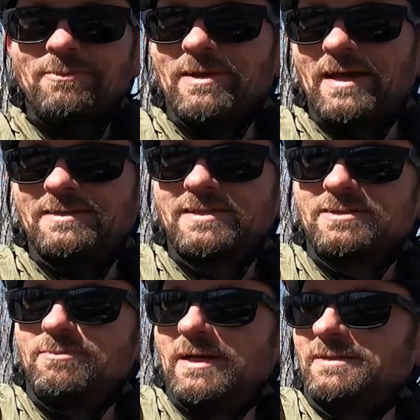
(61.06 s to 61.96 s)
happened in that
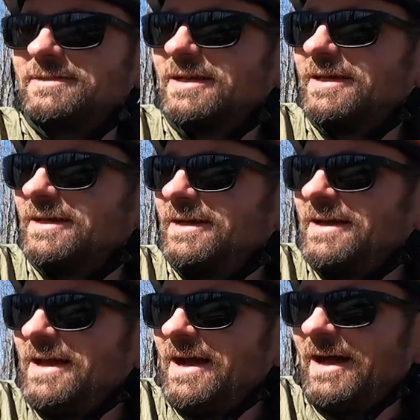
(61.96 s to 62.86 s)
six months
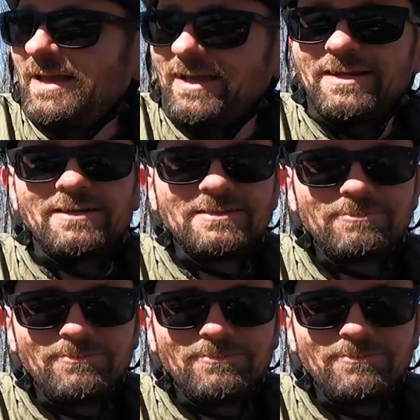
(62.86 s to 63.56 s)
hiatus.